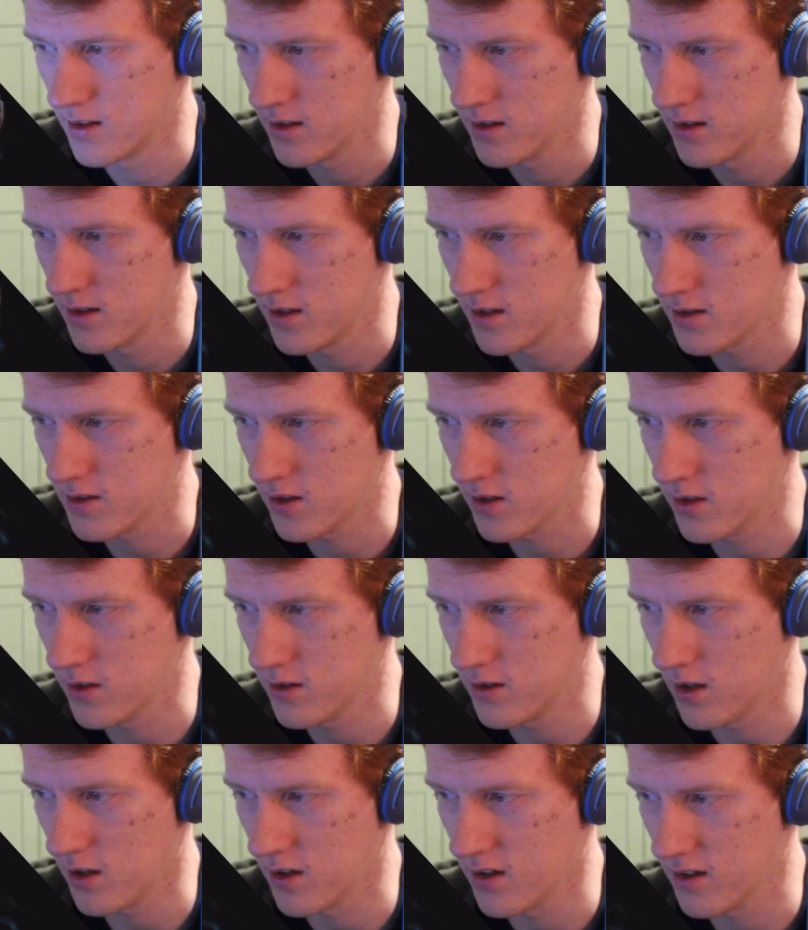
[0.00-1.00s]
It's a good
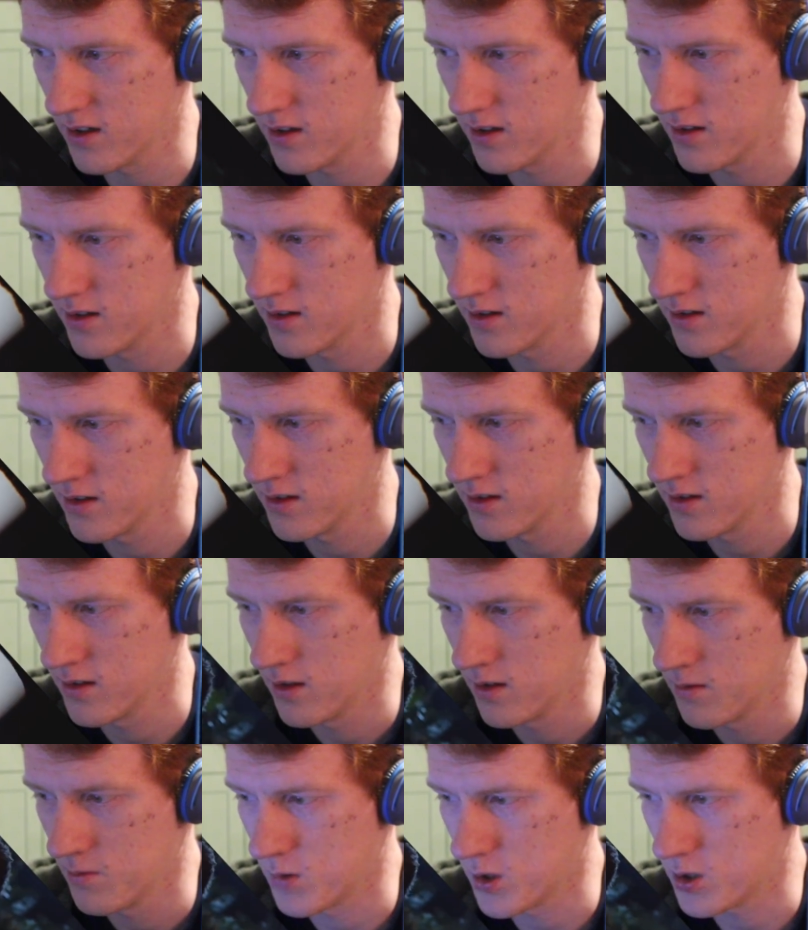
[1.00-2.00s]
dog.
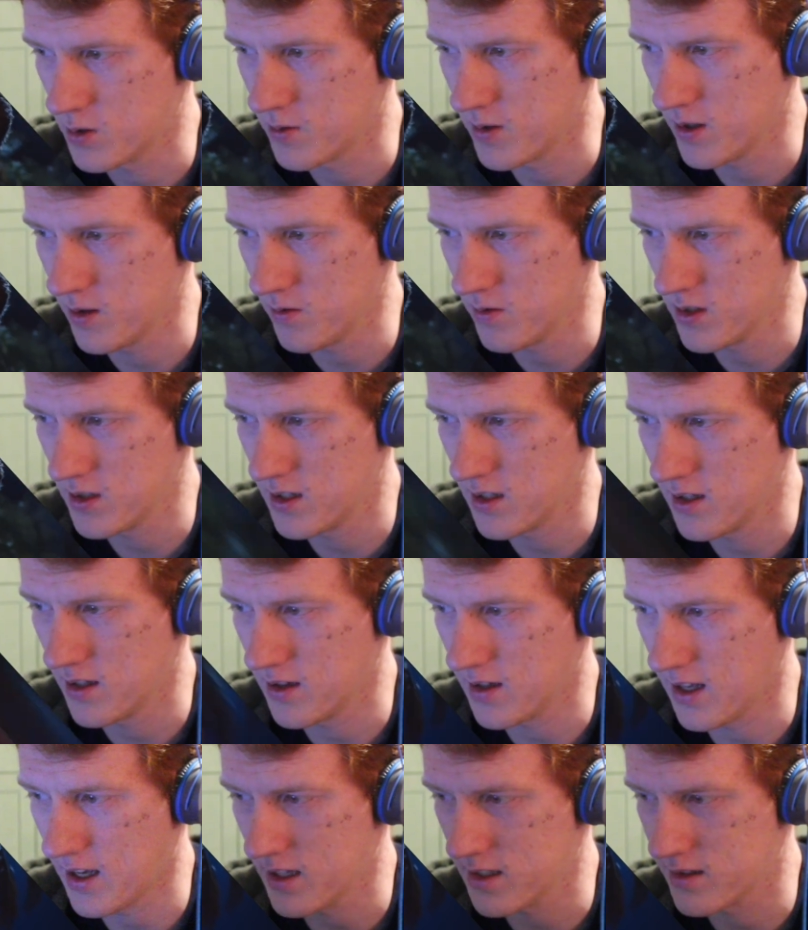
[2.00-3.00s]
Marshmallow was in it
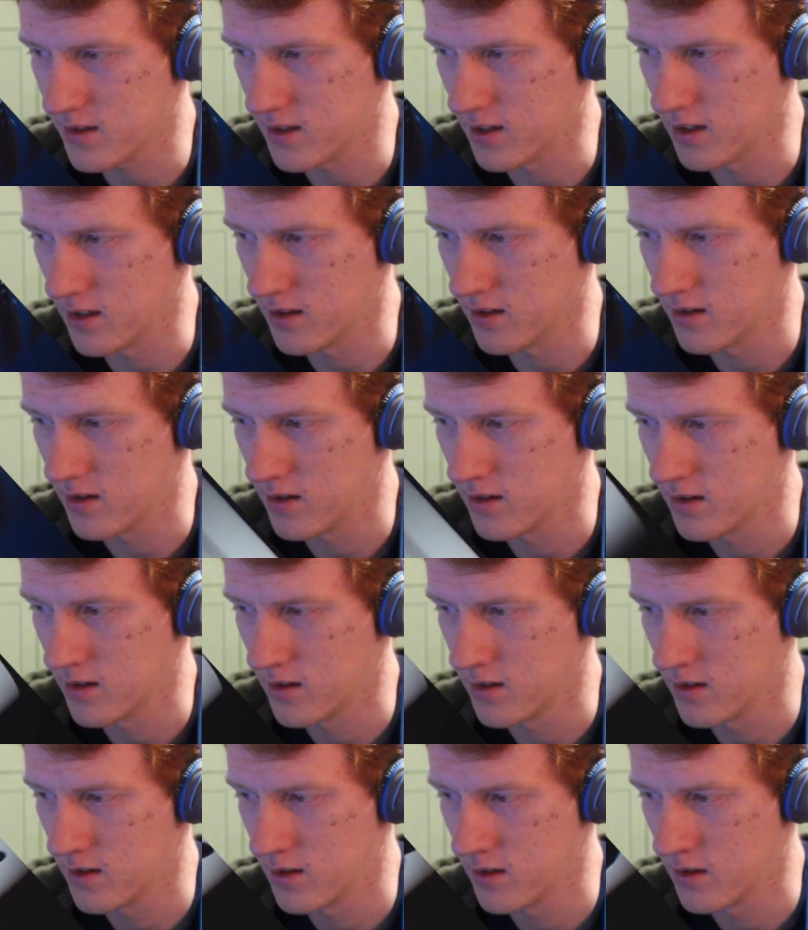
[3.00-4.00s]
last year.
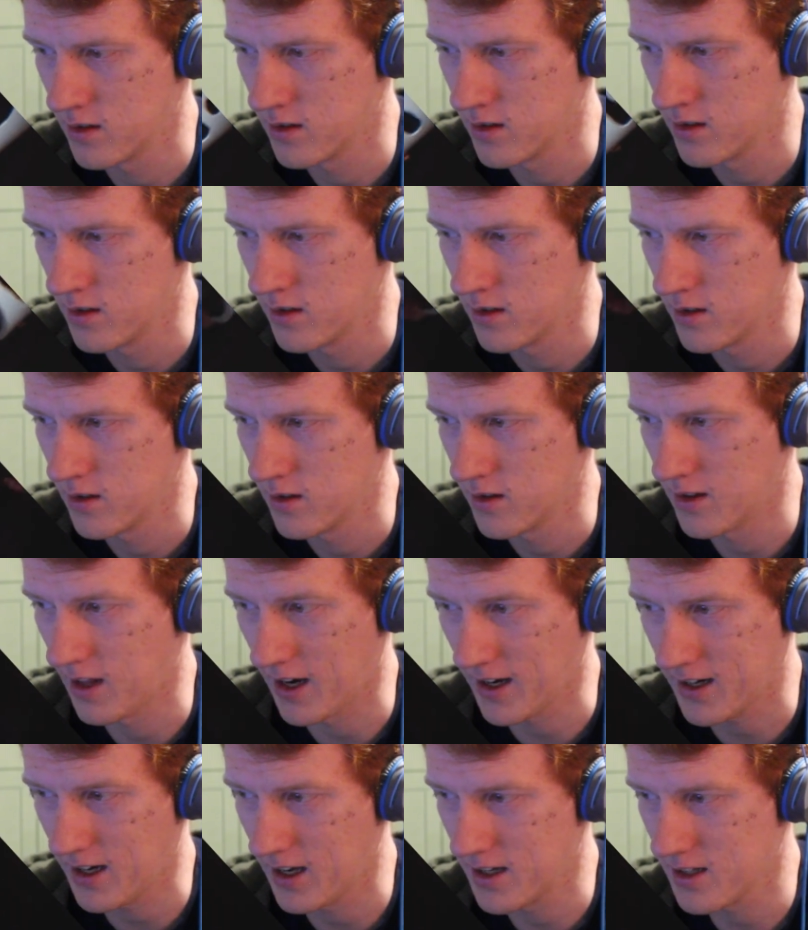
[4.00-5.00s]
That
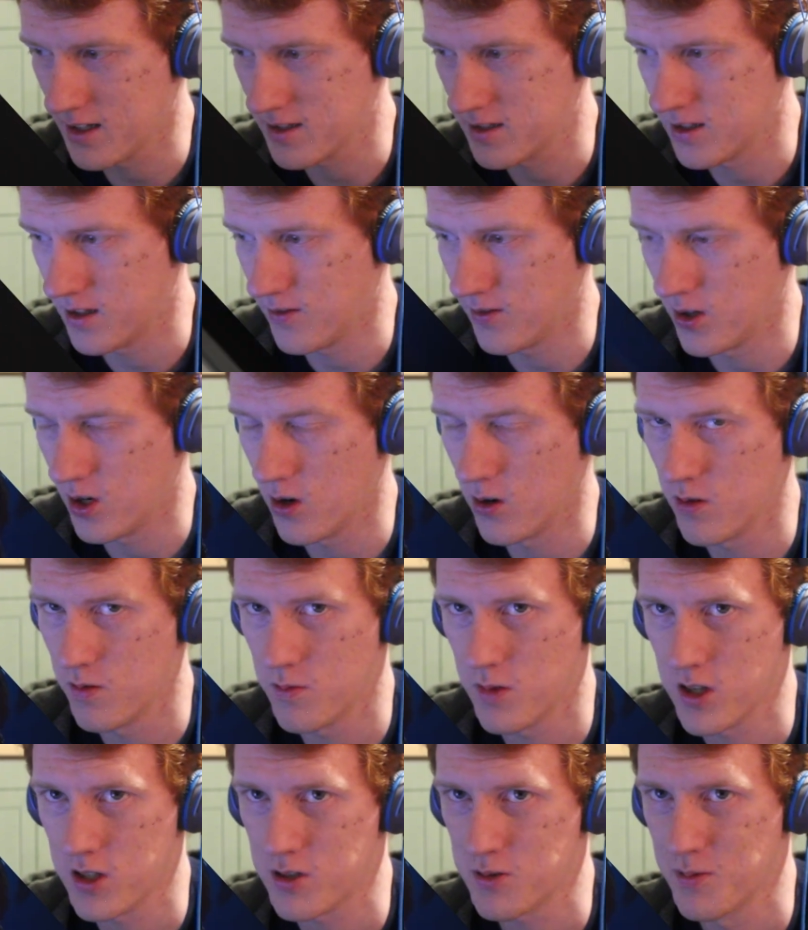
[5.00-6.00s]
guy doesn't even know who
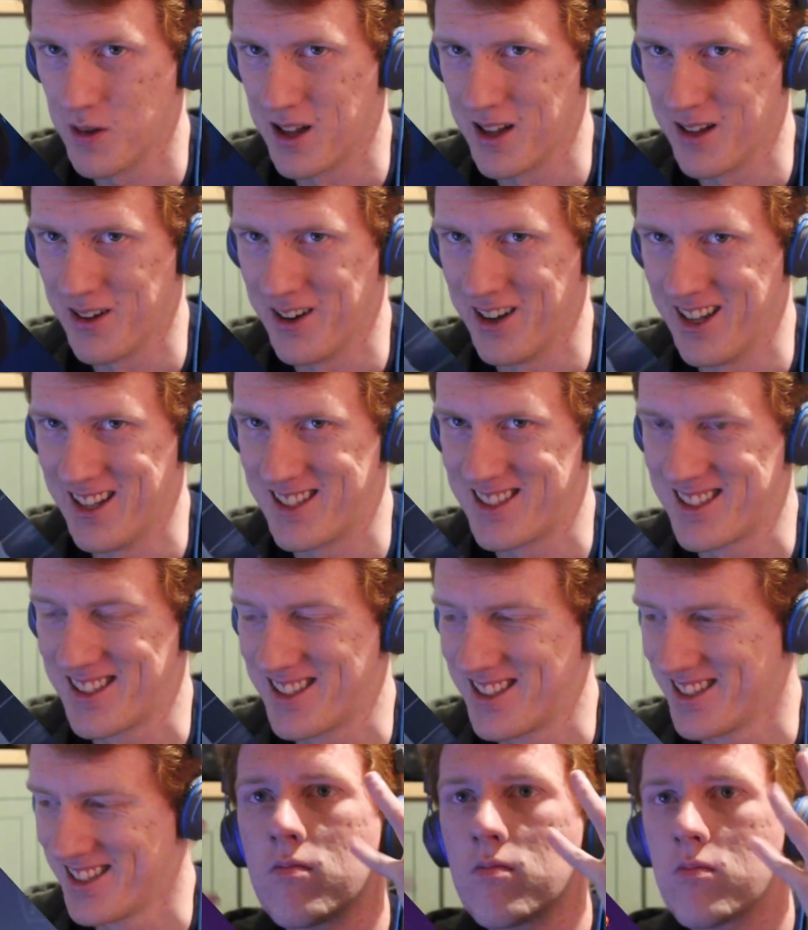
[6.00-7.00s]
Marshmallow is.
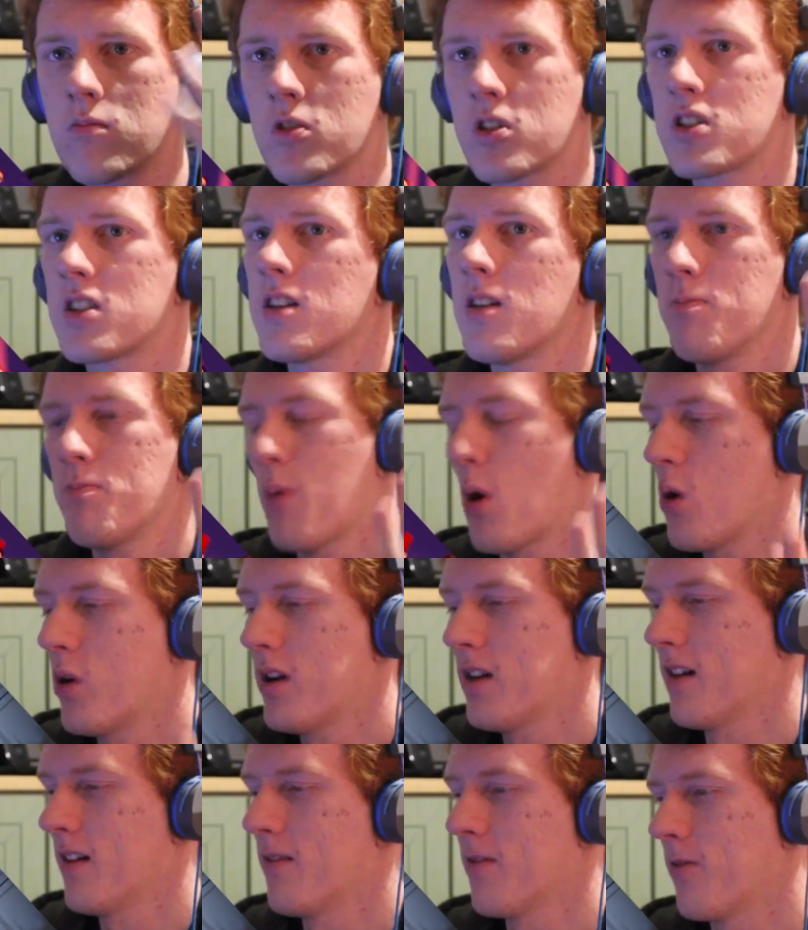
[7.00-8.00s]
What's the point
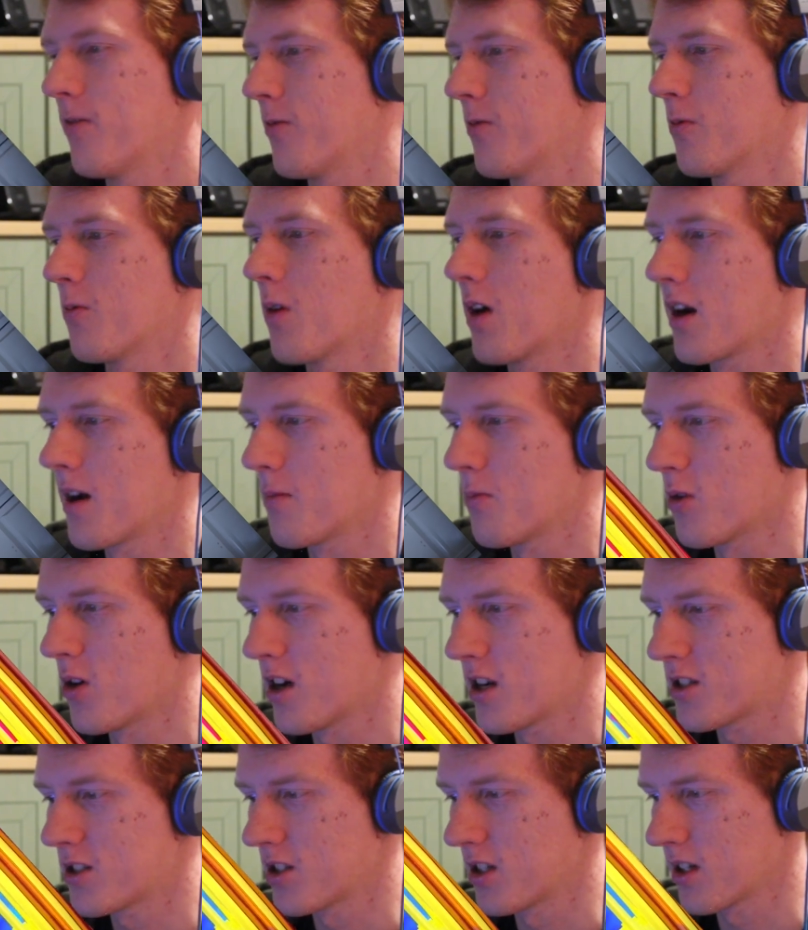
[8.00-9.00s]
of what I'm
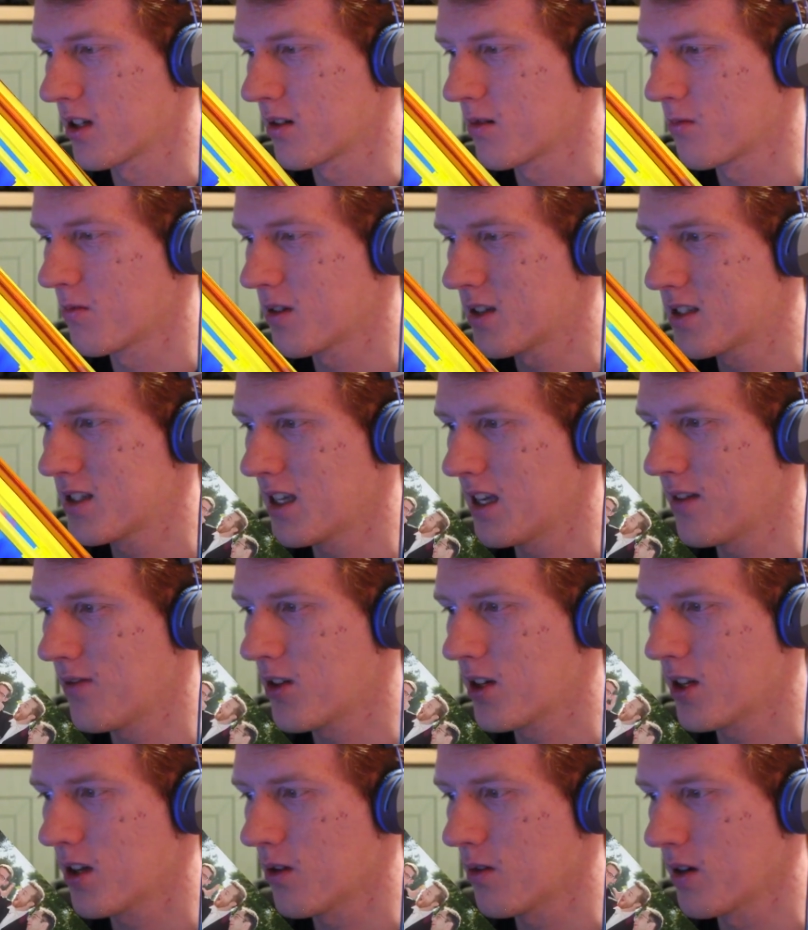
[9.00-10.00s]
watching? What is even
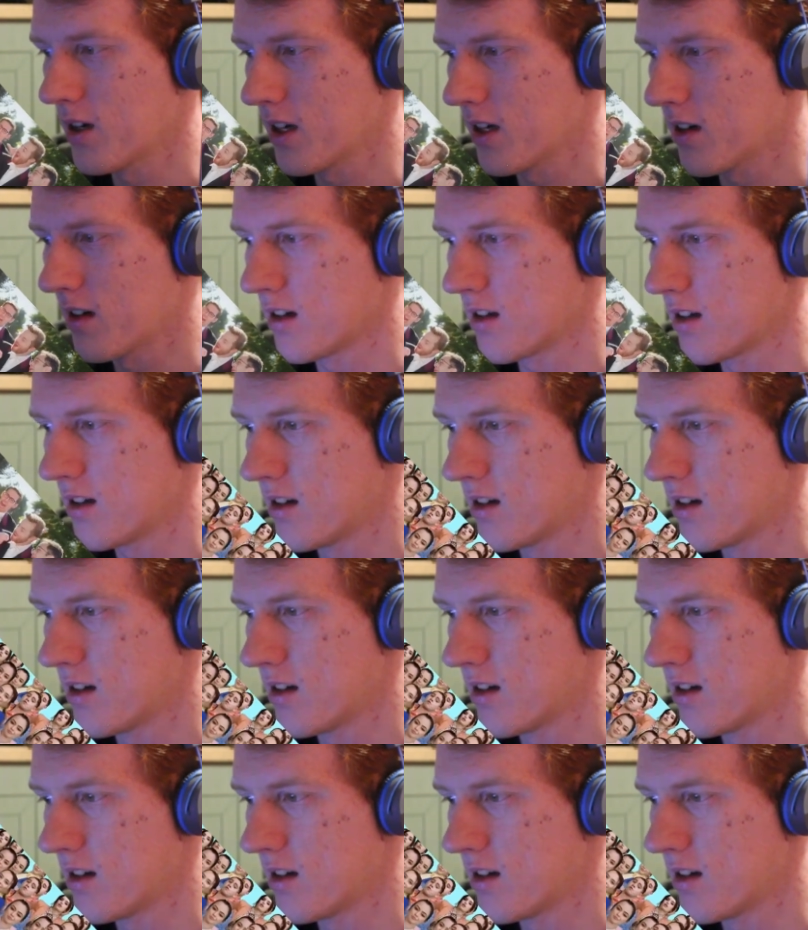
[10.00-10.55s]
going on?